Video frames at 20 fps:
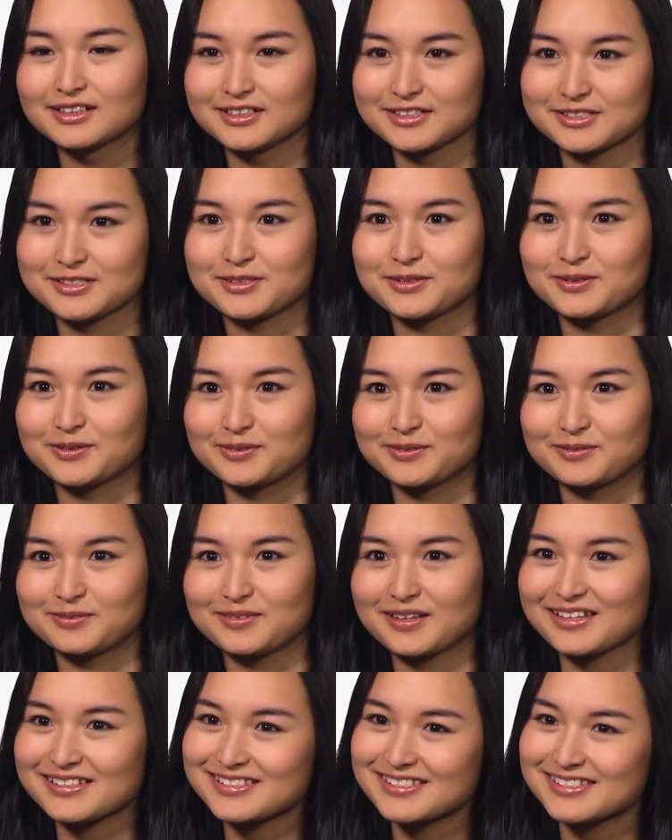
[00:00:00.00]
So
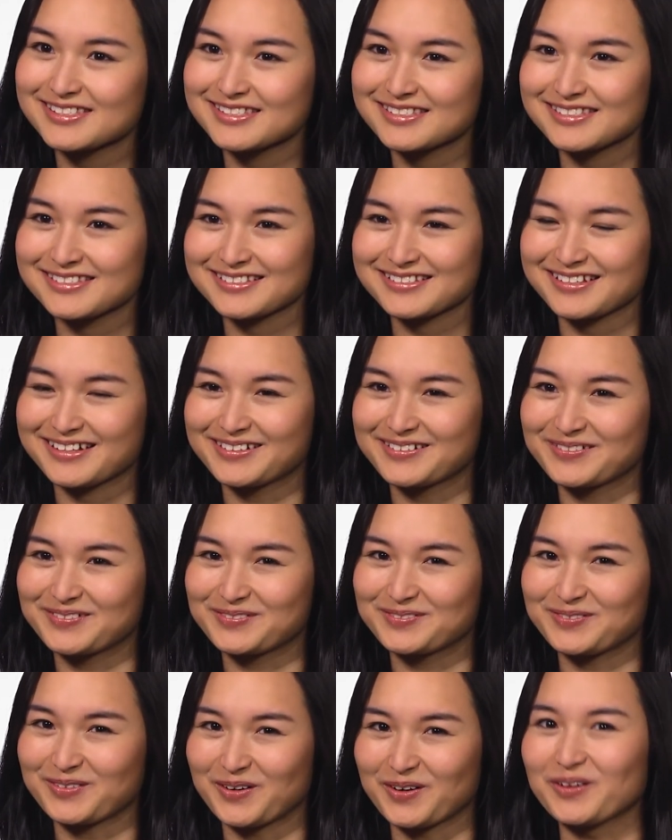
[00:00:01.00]
that's kind
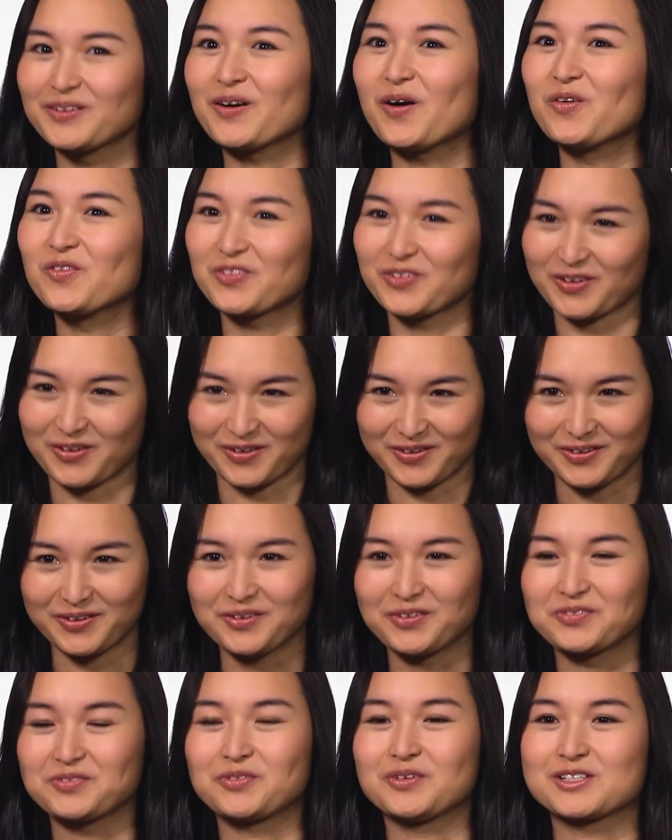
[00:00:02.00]
of an overall
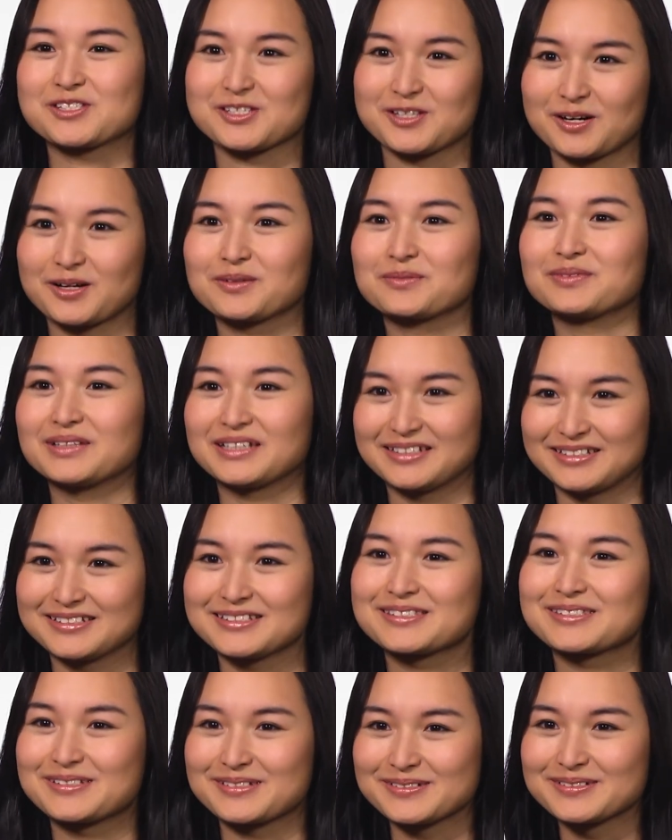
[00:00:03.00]
of what Startup
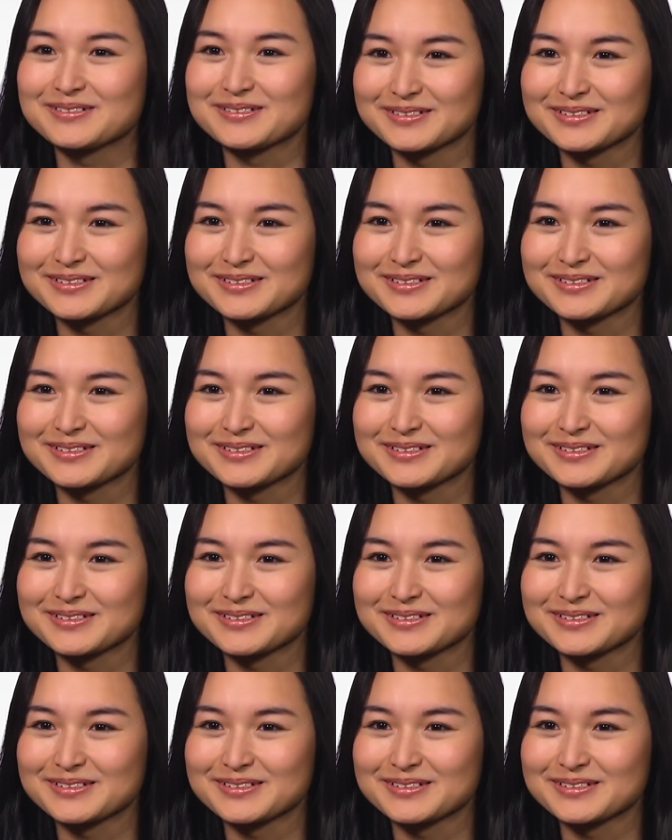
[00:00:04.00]
Ladies do.